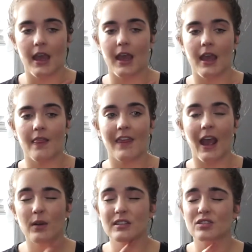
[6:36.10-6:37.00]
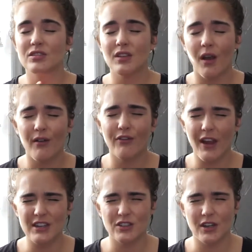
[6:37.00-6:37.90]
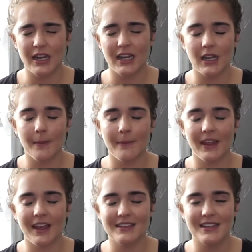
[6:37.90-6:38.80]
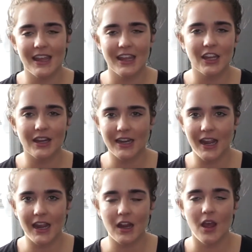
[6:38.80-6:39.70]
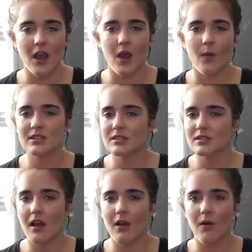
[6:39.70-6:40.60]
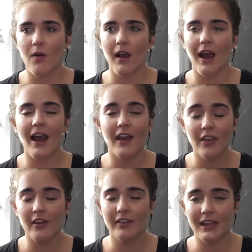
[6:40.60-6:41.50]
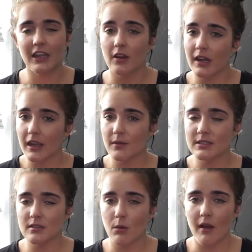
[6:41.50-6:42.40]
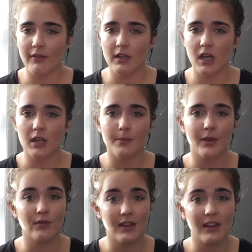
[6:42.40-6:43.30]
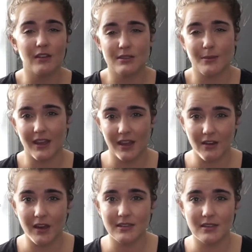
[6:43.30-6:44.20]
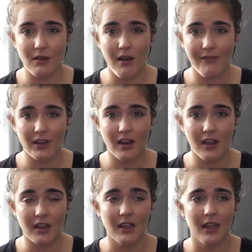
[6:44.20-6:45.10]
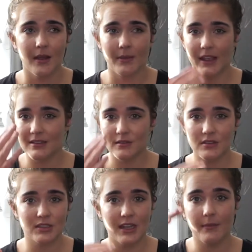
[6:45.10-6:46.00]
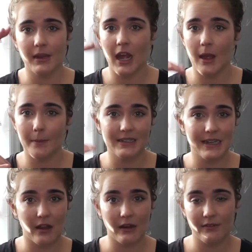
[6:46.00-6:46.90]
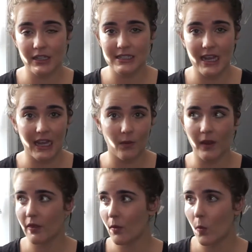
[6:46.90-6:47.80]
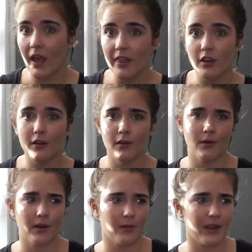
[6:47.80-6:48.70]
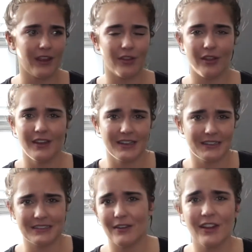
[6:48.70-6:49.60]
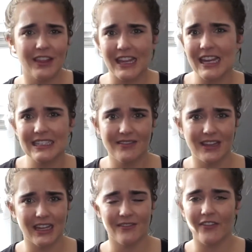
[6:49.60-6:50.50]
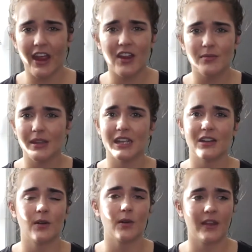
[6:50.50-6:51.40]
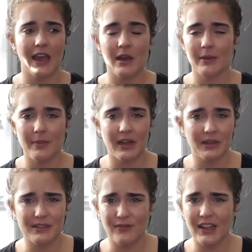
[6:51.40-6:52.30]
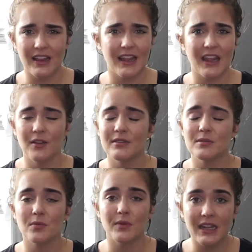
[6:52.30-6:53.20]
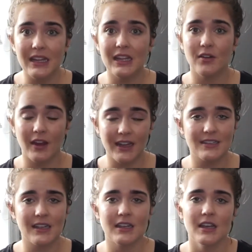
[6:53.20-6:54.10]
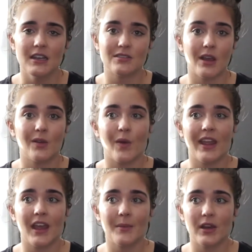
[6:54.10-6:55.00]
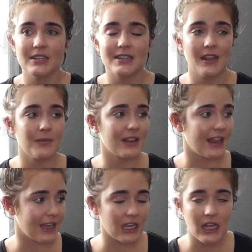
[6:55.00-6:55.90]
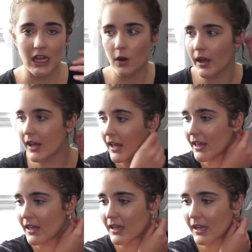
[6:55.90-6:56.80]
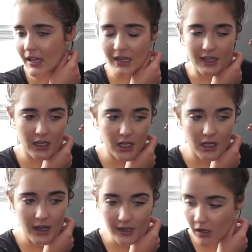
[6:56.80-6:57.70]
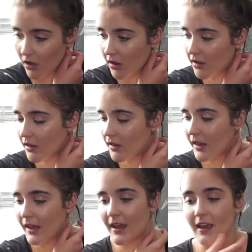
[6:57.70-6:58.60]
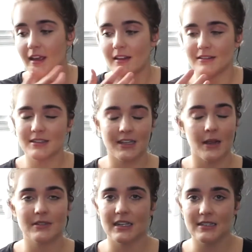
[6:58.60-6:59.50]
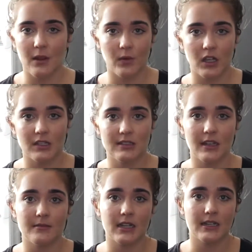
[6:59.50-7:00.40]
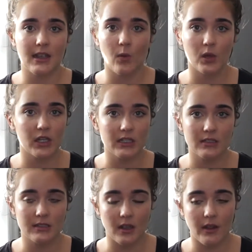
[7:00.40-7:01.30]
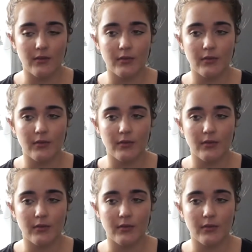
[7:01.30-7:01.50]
and that was so frustrating because the hearing aid was so, I thought the hearing aid was so off and on, but really it was my hearing so off and on because it was just coming up and down every day with the weather or with different things of the environment or with how my body was feeling. It was really crazy. So I would wake up one day and be like, okay, can I hear at all? And some days I would and some days I wouldn't. So I